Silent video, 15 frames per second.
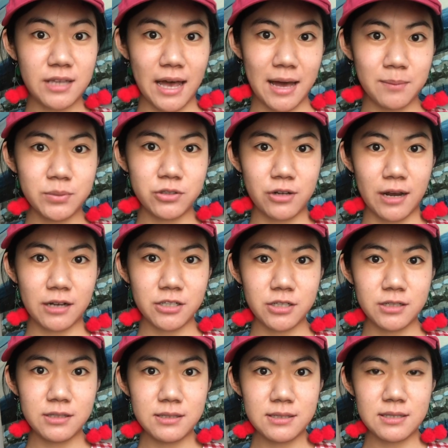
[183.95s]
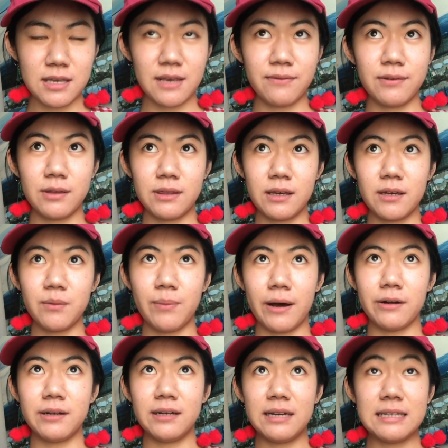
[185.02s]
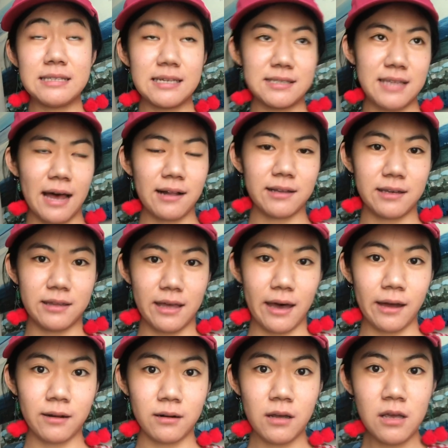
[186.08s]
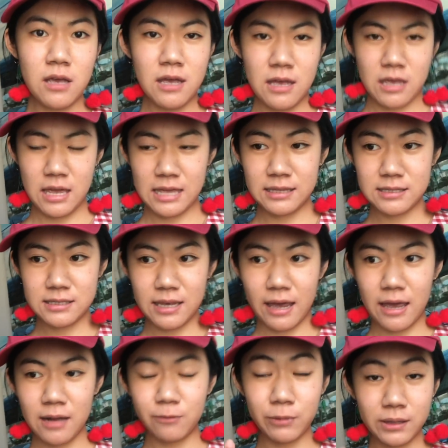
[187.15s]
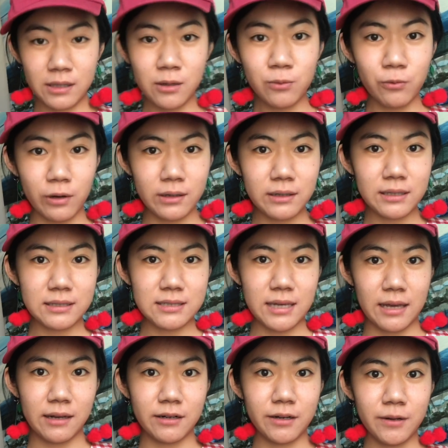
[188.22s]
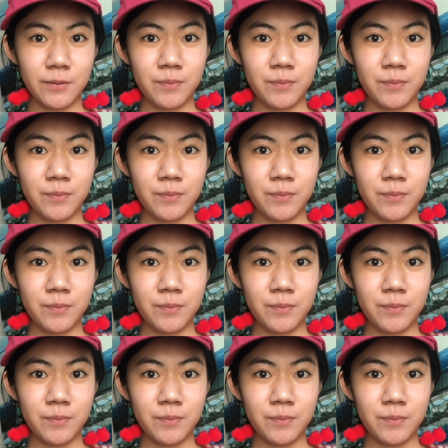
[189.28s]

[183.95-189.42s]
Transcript: abstractions. If you think about it, it's exactly that. Within one container,